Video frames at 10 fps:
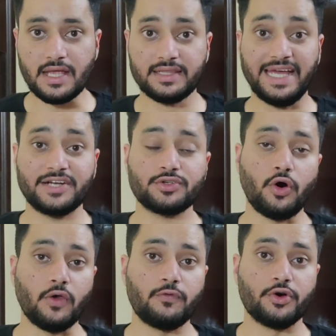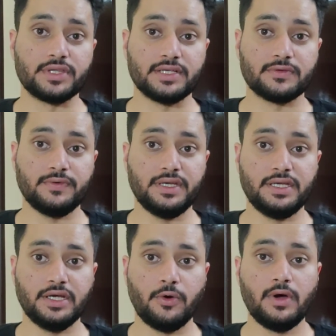that's all for this
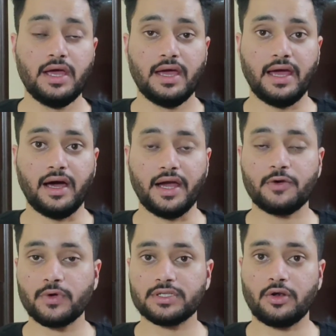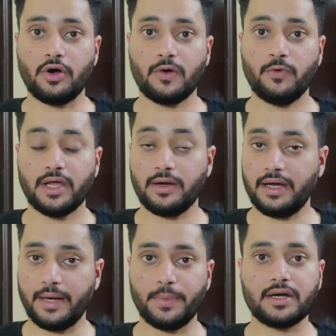video. It was a long one,
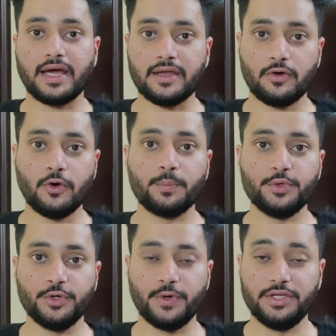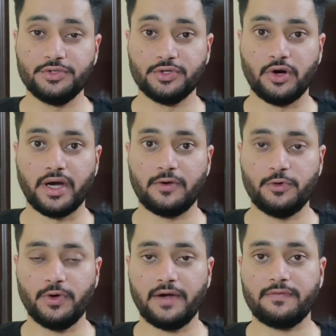but I hope you enjoyed,
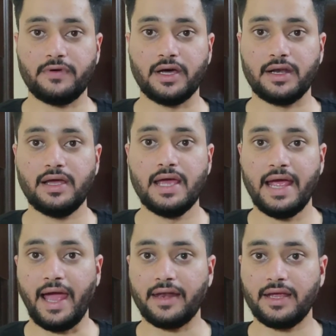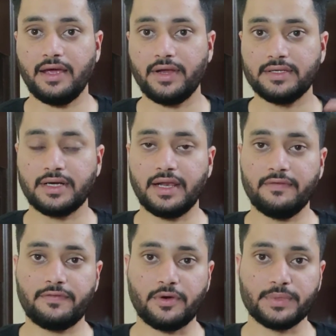you had fun. And here is a
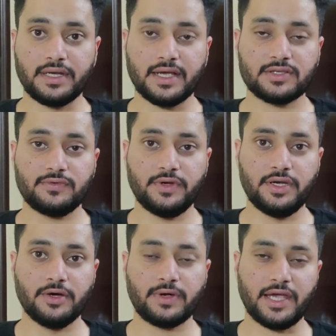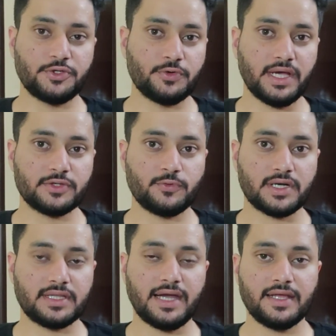glyph from the next video. Can you guess
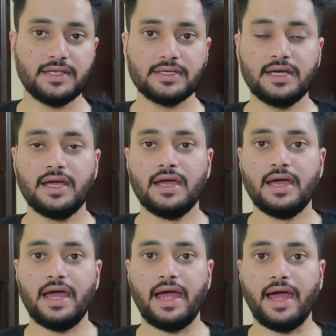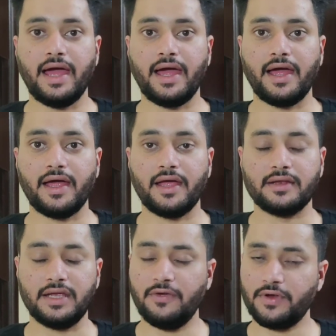what that is?
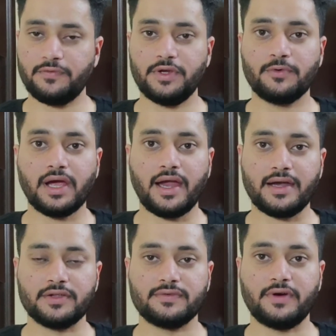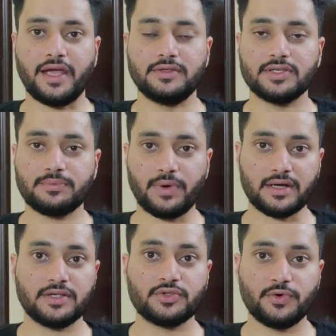And even if you can, it's fine, just
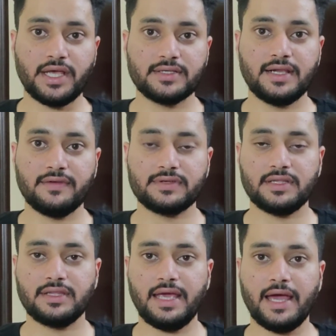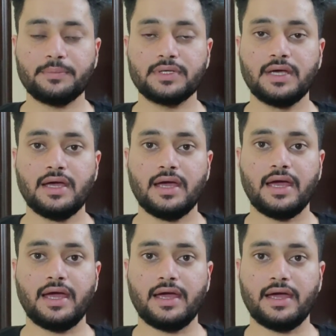practice today's glyphs in the apps,
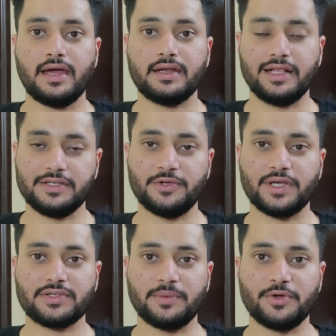and I'll see you next time.